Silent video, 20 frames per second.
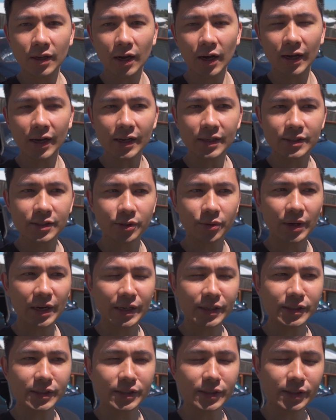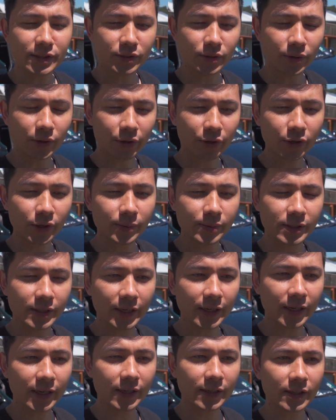I asked around in the Soarer groups
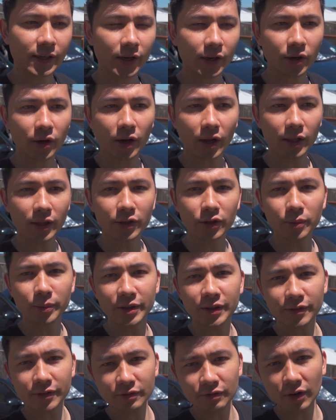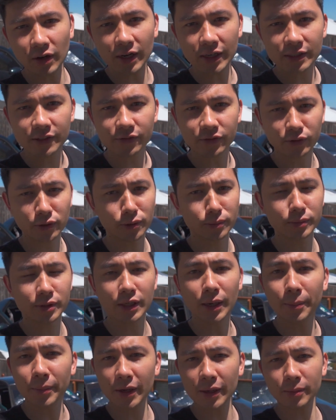and got a little bit of advice from
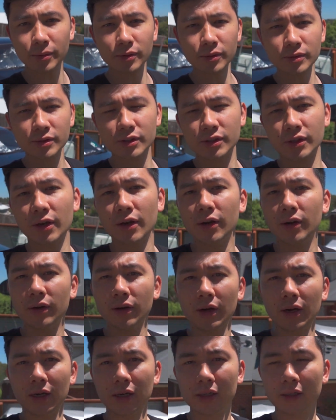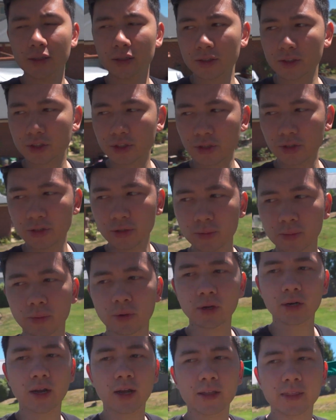some people, so I'll show you
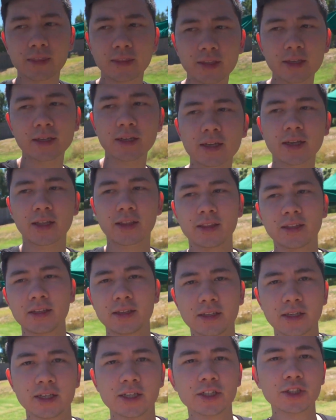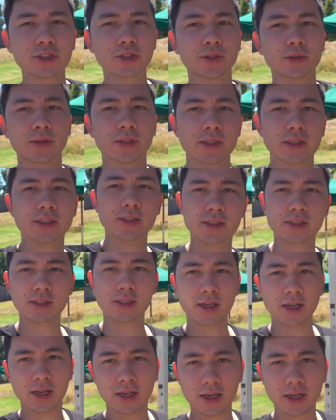what I think the issue is.